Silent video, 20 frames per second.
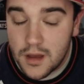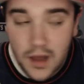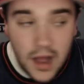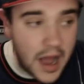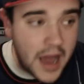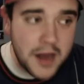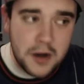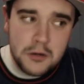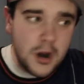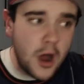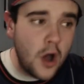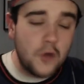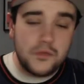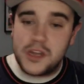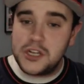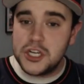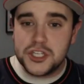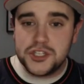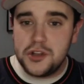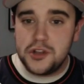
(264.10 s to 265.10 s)
I don't know. They
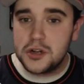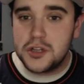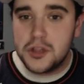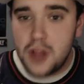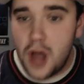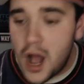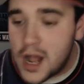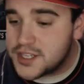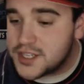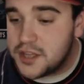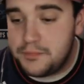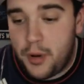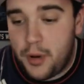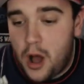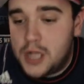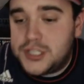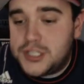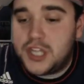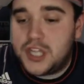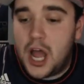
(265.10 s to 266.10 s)
just looked lost. The
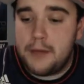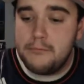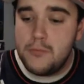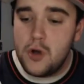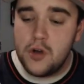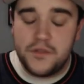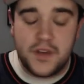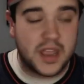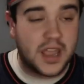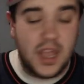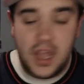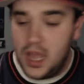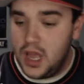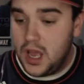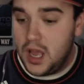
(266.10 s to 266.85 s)
ball stopped moving.